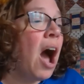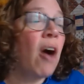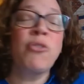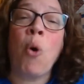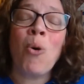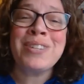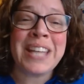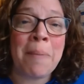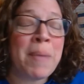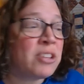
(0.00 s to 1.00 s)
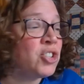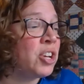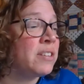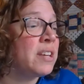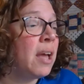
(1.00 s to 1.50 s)
Of course, I
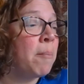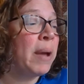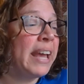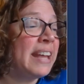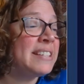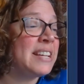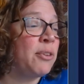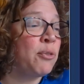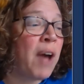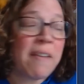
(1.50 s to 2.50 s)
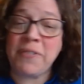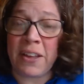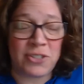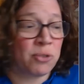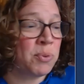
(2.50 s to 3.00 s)
mentioned McKenzie's
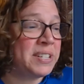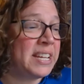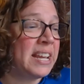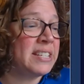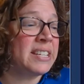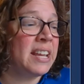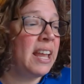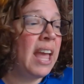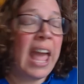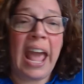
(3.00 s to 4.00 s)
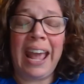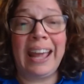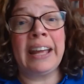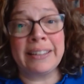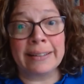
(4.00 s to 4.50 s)
5,000 receipts
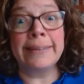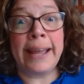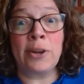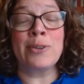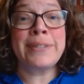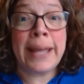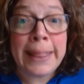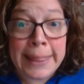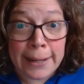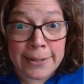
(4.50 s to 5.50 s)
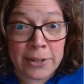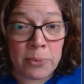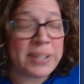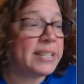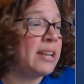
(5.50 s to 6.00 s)
and later 10,000
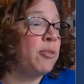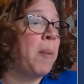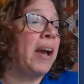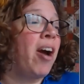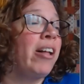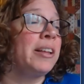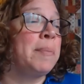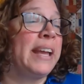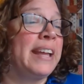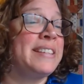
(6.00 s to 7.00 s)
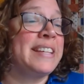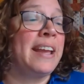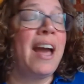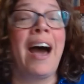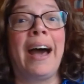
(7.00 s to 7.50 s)
receipts by Colin
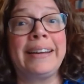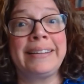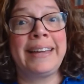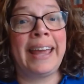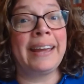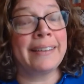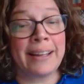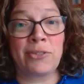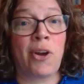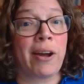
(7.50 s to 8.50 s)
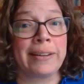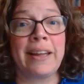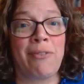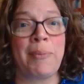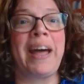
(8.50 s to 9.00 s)
McKenzie. I cannot talk
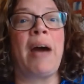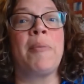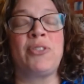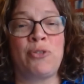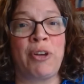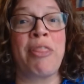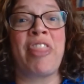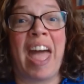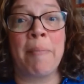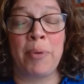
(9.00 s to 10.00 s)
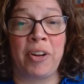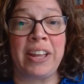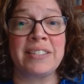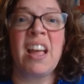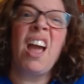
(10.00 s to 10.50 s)
enough about how much fun that book
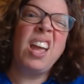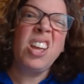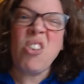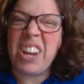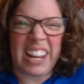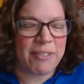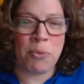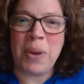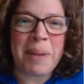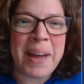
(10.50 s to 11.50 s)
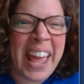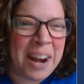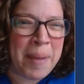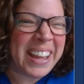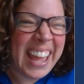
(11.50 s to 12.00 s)
is. You can even read about how
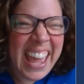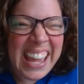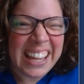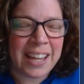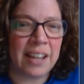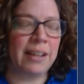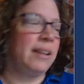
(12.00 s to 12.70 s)
to make ink.